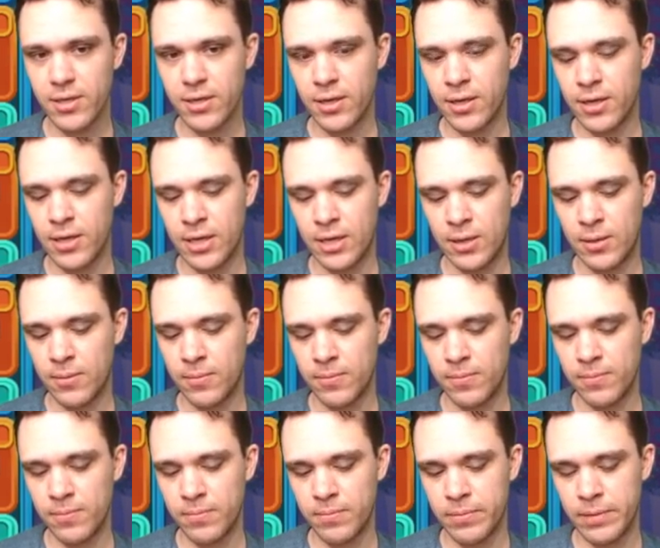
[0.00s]
Um,
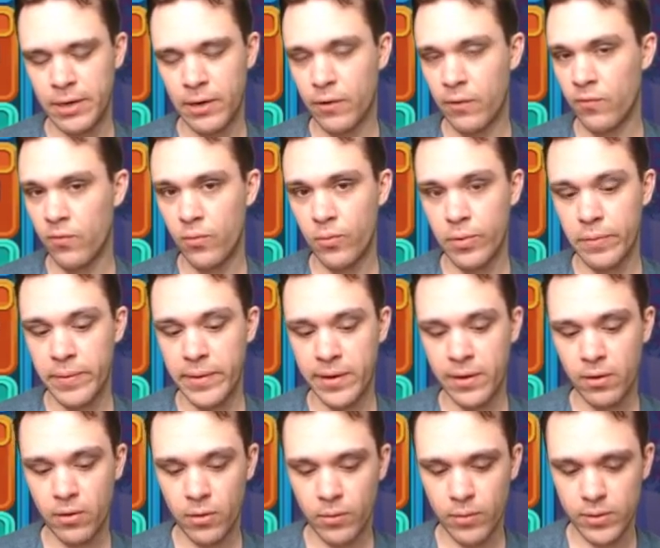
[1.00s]
but I don't have to worry about it
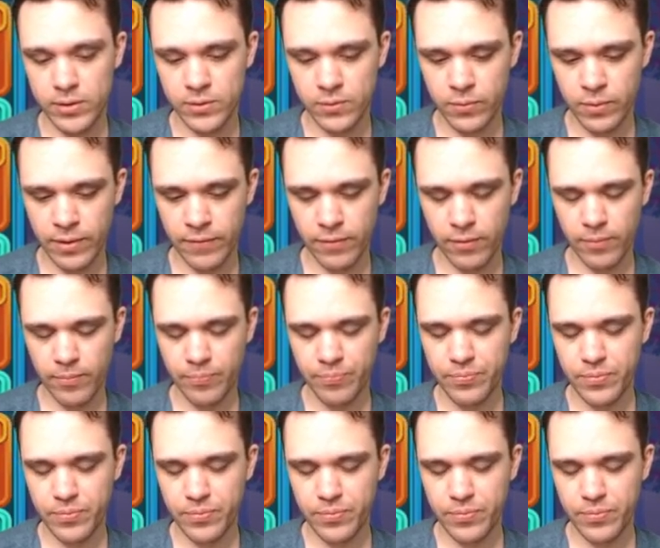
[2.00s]
at all whatsoever.